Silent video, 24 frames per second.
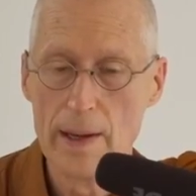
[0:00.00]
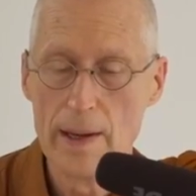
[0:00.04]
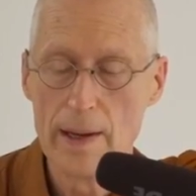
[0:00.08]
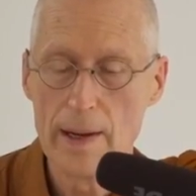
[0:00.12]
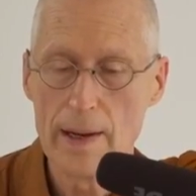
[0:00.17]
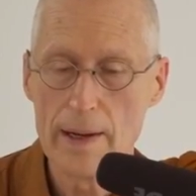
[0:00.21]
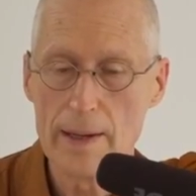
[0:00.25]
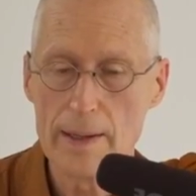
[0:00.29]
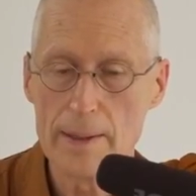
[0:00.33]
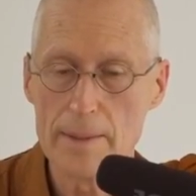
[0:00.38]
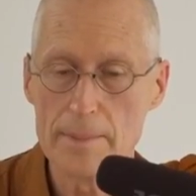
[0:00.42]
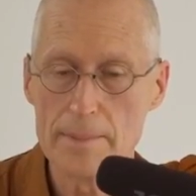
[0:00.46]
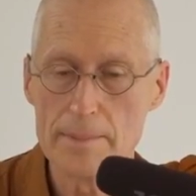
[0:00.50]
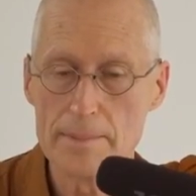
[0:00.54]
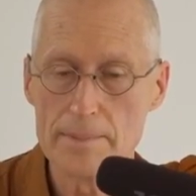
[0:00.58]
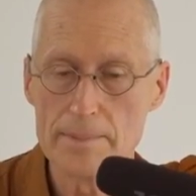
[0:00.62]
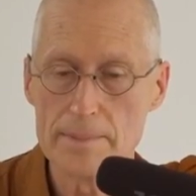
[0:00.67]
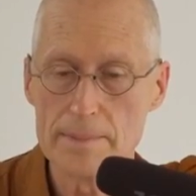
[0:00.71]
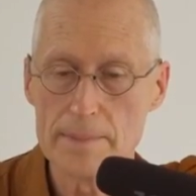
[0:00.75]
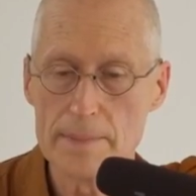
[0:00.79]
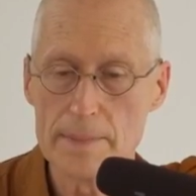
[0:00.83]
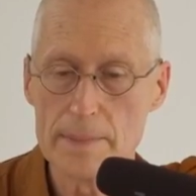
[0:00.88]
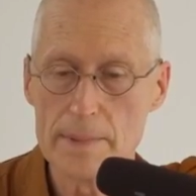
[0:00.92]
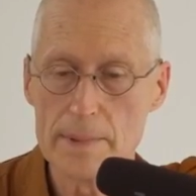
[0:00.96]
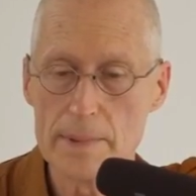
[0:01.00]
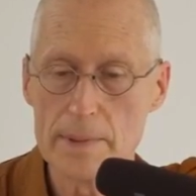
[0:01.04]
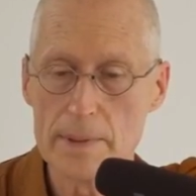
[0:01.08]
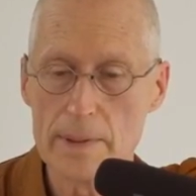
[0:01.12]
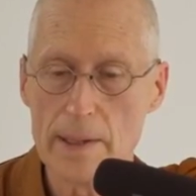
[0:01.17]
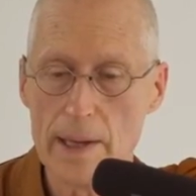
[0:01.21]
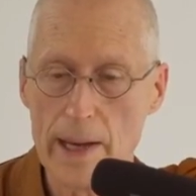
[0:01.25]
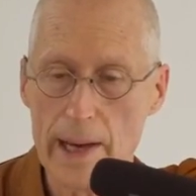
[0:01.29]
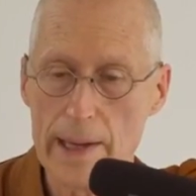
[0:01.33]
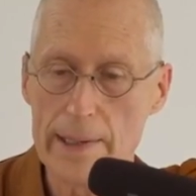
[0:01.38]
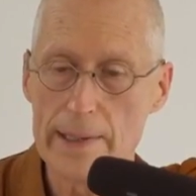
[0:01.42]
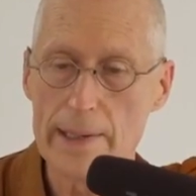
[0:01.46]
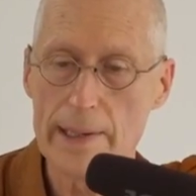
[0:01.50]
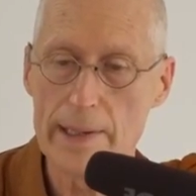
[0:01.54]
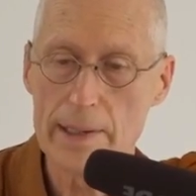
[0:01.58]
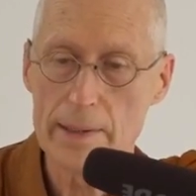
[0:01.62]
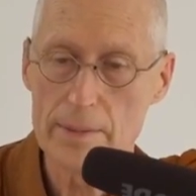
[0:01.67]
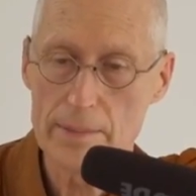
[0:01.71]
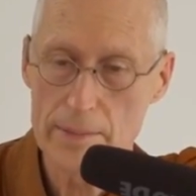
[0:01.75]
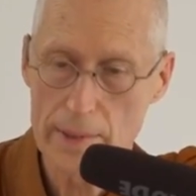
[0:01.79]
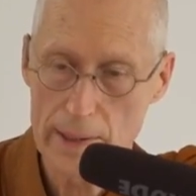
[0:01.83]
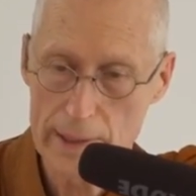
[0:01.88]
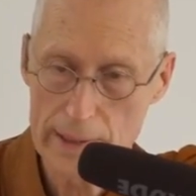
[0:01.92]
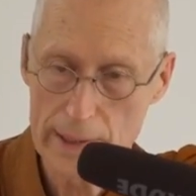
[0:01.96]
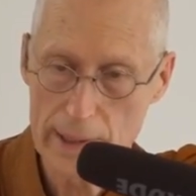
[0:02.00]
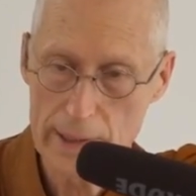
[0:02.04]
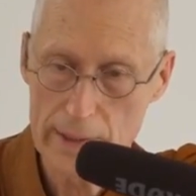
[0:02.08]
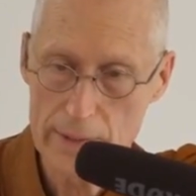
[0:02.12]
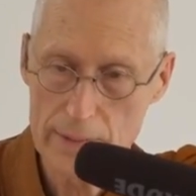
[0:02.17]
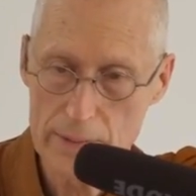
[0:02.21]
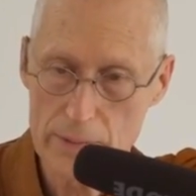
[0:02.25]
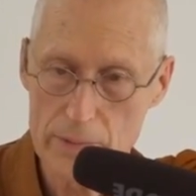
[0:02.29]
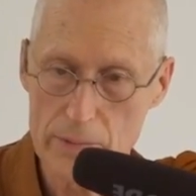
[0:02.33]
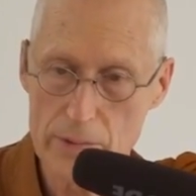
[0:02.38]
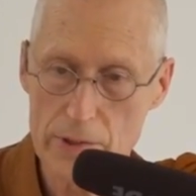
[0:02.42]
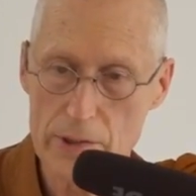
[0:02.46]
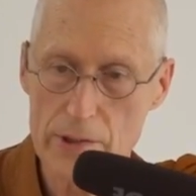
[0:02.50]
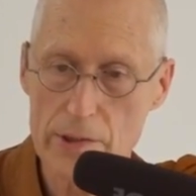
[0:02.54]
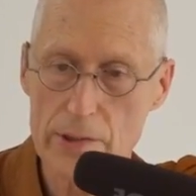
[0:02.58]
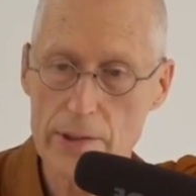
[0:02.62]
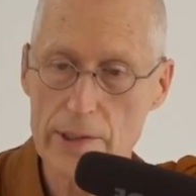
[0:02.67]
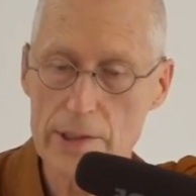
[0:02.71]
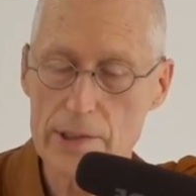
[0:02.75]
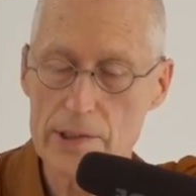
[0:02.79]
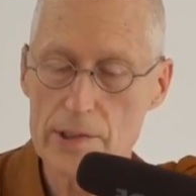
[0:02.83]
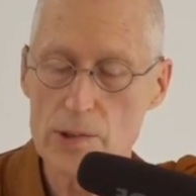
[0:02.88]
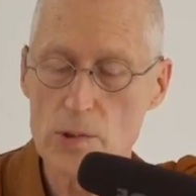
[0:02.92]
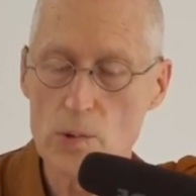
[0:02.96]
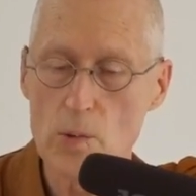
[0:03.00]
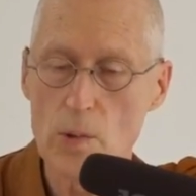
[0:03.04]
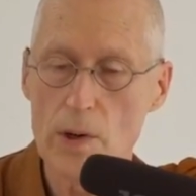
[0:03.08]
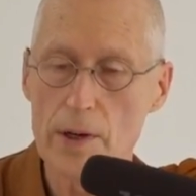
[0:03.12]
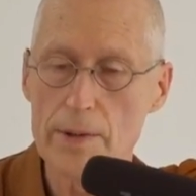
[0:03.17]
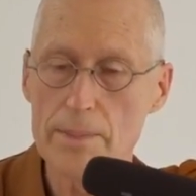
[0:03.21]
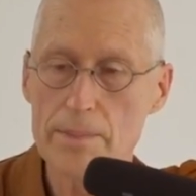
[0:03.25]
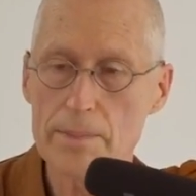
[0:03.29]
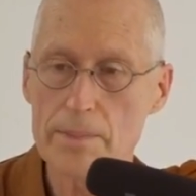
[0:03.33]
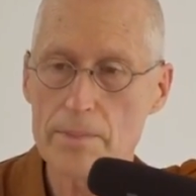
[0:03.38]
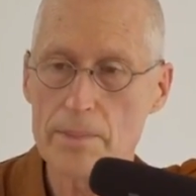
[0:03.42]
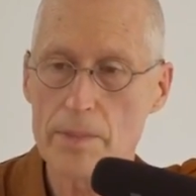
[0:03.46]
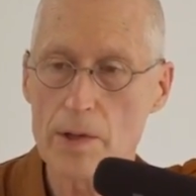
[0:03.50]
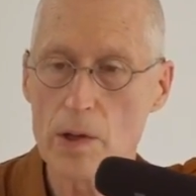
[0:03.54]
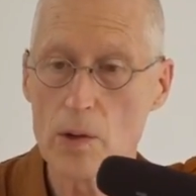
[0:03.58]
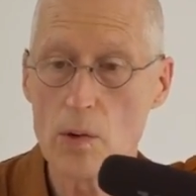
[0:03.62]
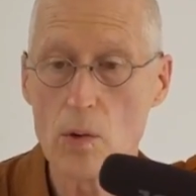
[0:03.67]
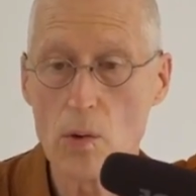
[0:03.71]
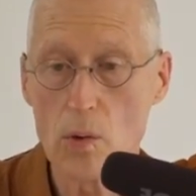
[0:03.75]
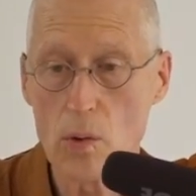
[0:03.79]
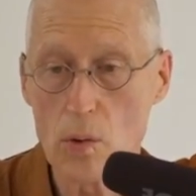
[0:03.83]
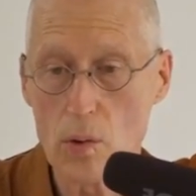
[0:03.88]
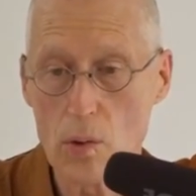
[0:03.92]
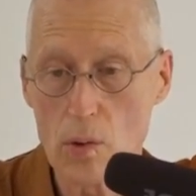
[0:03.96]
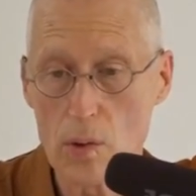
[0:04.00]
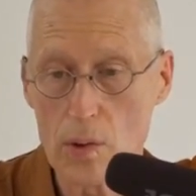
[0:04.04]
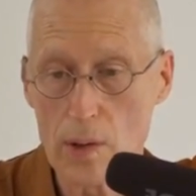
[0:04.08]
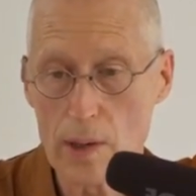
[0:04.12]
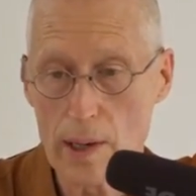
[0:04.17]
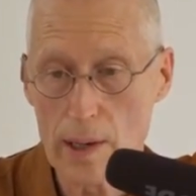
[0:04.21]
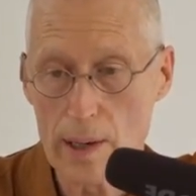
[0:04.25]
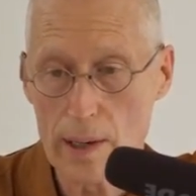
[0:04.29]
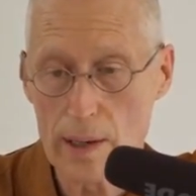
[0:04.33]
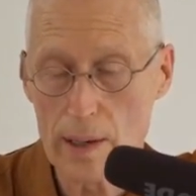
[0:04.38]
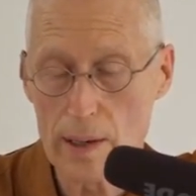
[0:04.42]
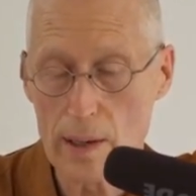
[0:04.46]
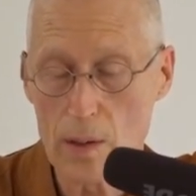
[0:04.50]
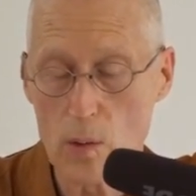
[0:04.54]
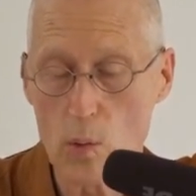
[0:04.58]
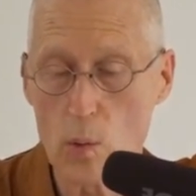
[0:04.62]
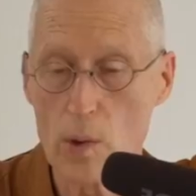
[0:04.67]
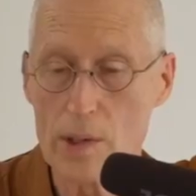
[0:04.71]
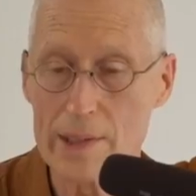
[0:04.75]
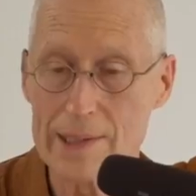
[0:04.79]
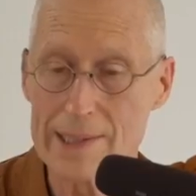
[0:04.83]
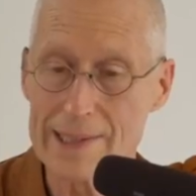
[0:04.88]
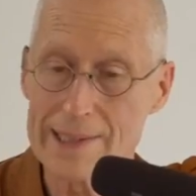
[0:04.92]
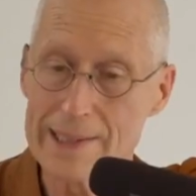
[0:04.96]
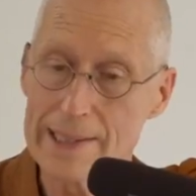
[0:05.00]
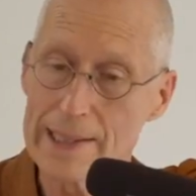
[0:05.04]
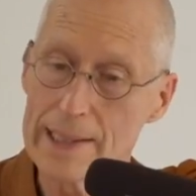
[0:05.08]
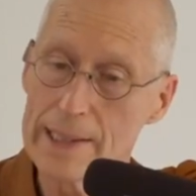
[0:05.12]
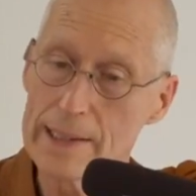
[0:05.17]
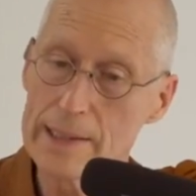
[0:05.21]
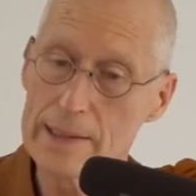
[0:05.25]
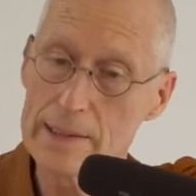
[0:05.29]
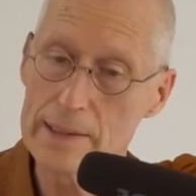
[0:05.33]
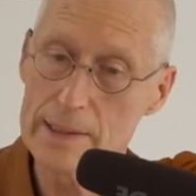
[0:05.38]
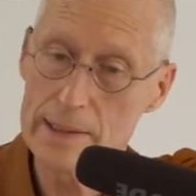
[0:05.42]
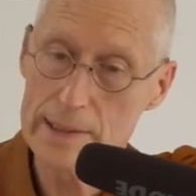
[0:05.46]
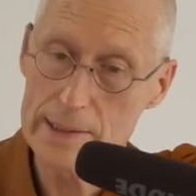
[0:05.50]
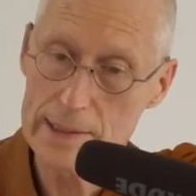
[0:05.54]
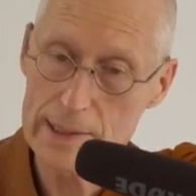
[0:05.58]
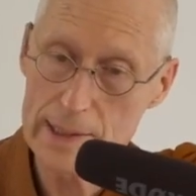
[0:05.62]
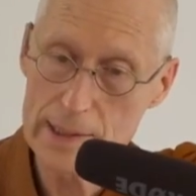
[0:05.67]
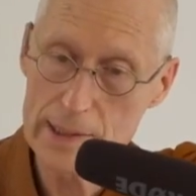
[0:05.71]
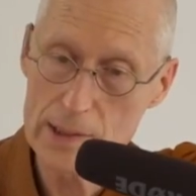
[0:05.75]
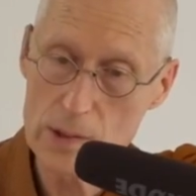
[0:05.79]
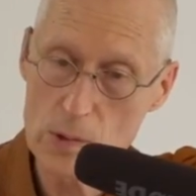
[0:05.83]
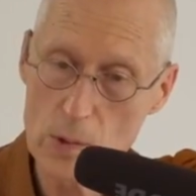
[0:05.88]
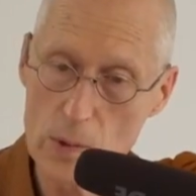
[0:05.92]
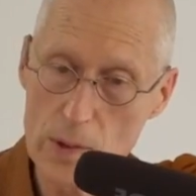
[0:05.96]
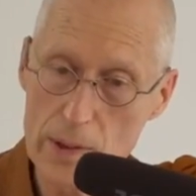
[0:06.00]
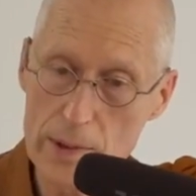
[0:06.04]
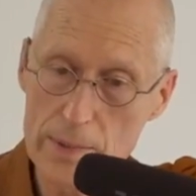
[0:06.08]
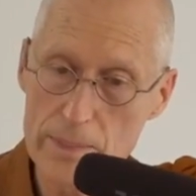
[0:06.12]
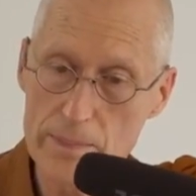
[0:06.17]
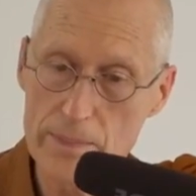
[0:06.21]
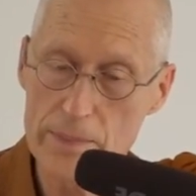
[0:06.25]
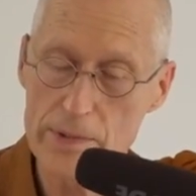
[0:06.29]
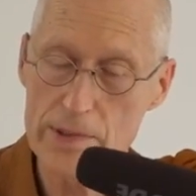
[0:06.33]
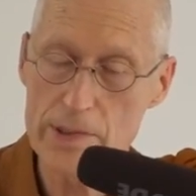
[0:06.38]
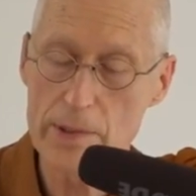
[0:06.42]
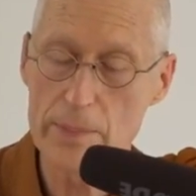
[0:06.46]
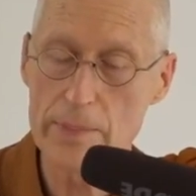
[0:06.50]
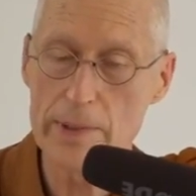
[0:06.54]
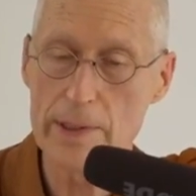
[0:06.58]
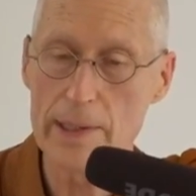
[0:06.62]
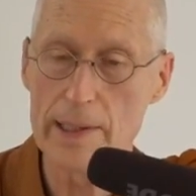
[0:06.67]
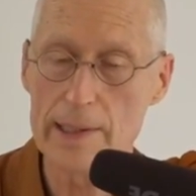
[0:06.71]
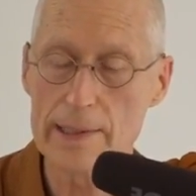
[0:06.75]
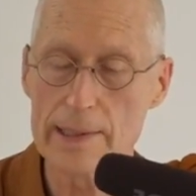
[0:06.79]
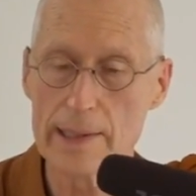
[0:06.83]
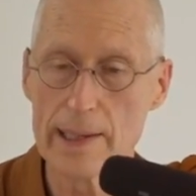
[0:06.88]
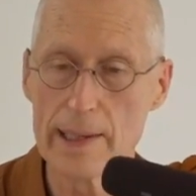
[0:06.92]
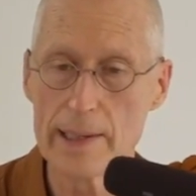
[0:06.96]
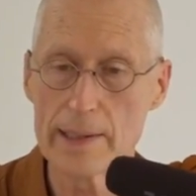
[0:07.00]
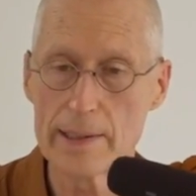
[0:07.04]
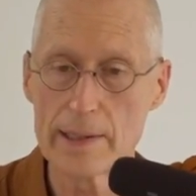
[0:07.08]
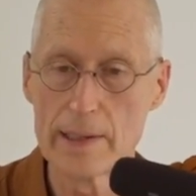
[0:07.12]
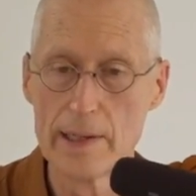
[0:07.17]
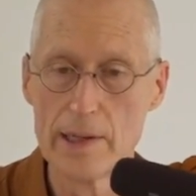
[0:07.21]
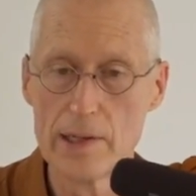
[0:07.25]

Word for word: Um, and then, and then returning to one, or uh, one to ten, and ten to one, something like that.